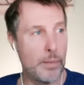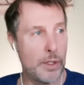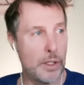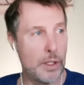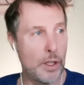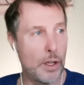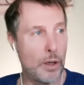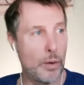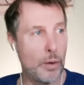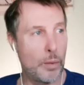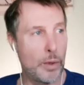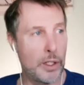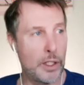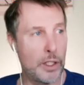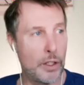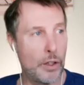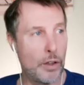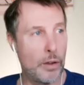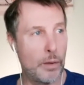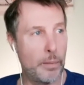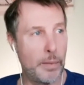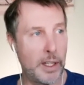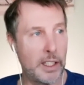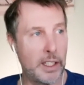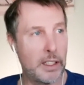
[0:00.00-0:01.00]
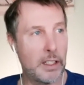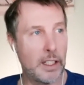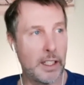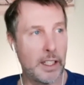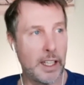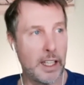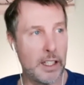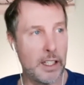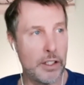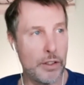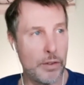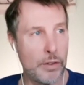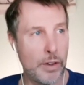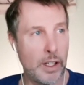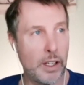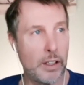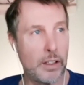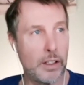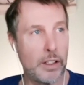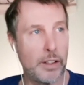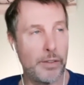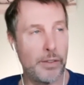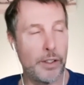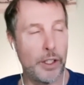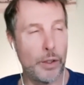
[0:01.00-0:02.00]
So when your amygdala gets
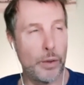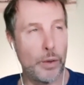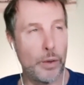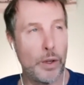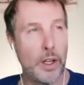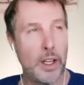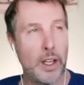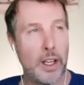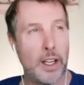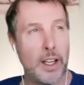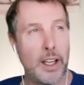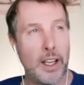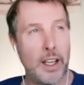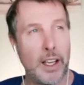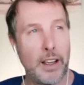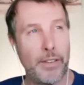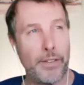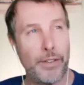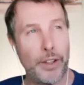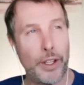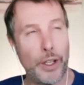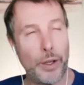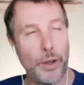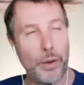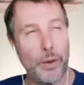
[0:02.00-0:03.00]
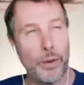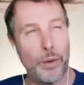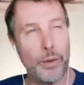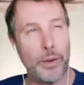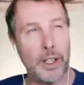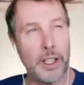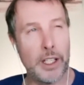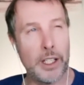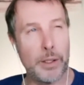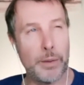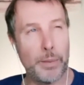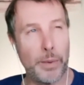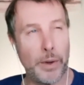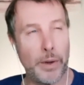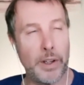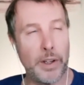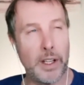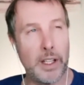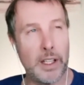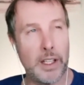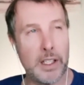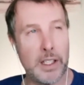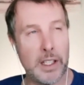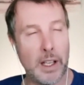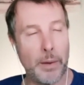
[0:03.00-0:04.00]
triggered, if you if you
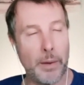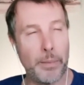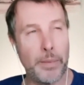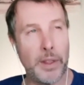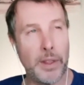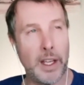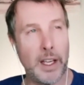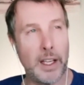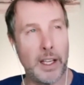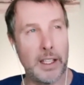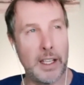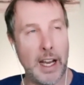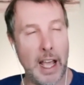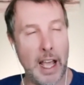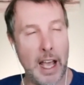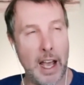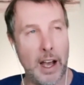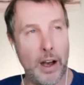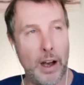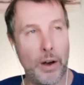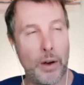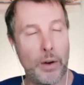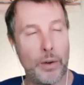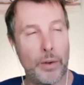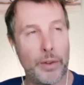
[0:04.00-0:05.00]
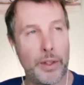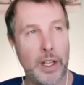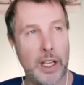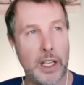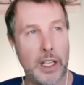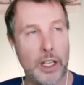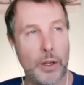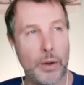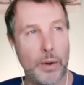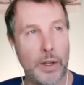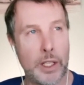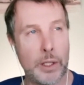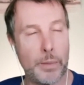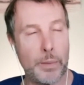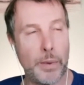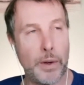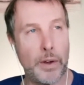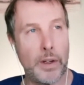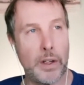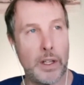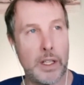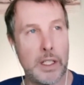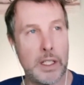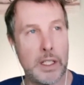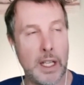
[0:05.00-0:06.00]
experience something now that you
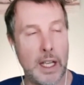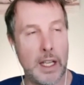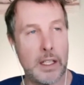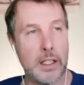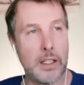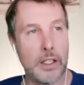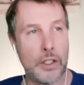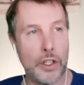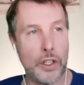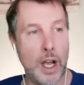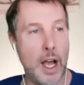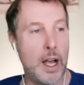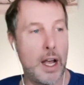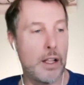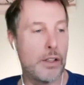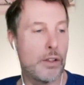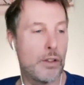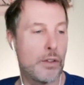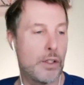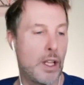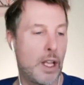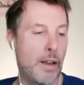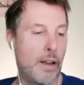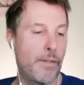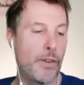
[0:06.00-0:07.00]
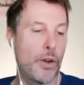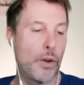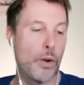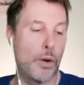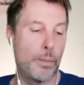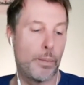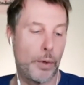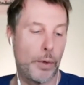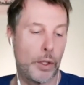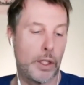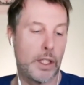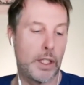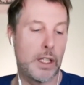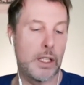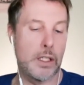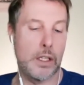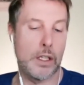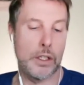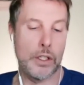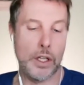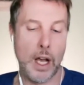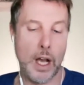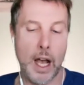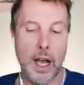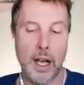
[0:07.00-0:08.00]
experienced say as a child so say if you were bullied as a
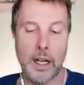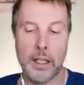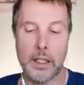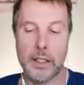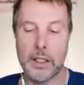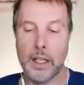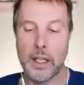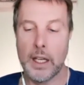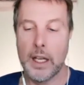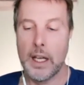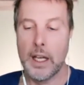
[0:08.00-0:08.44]
child